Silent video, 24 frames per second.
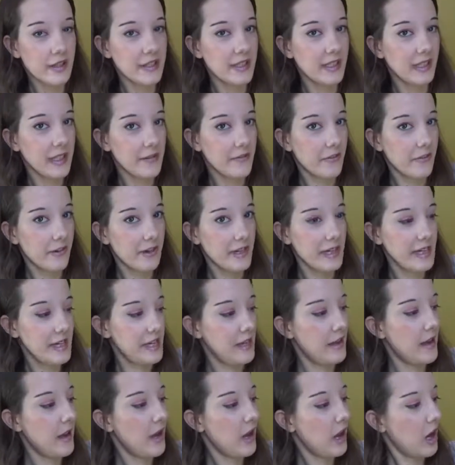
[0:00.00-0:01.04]

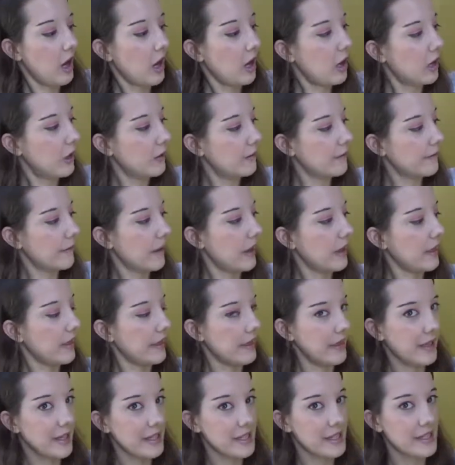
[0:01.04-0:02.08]
delivery of
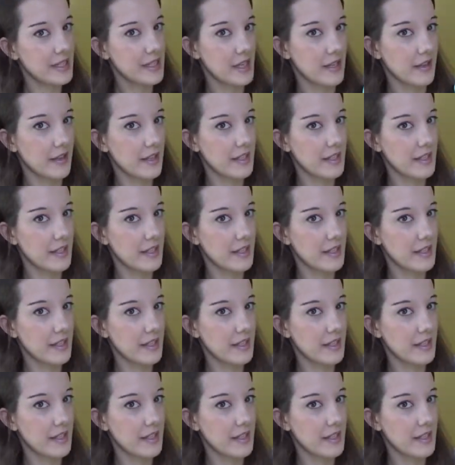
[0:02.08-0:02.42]
this.